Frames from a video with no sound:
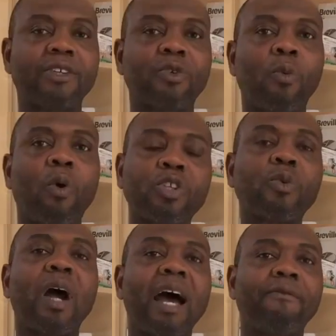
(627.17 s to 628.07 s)
And so
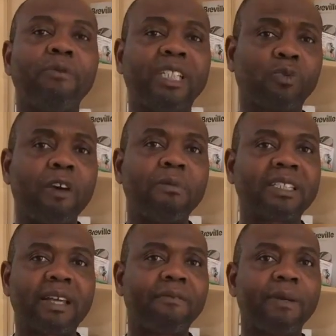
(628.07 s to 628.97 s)
what you have with the 12
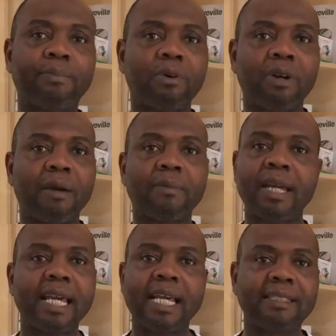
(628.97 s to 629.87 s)
Minute Affiliate
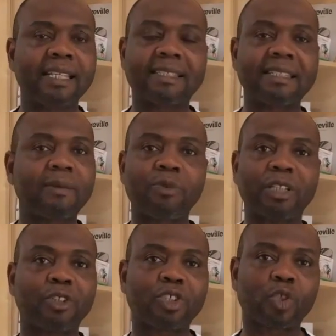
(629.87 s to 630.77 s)
Program is a system you
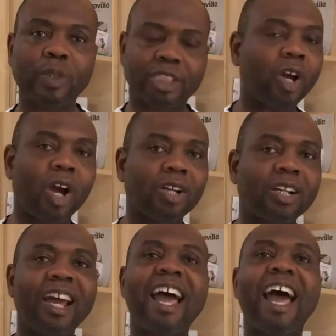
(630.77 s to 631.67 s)
can just switch
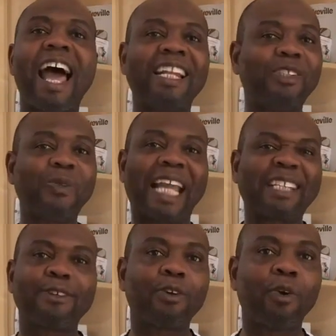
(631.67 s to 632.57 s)
on and you
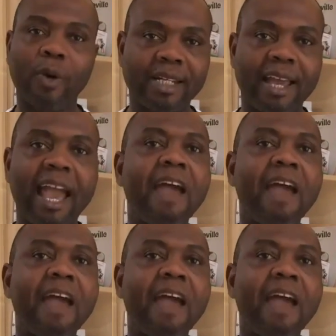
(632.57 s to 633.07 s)
get going.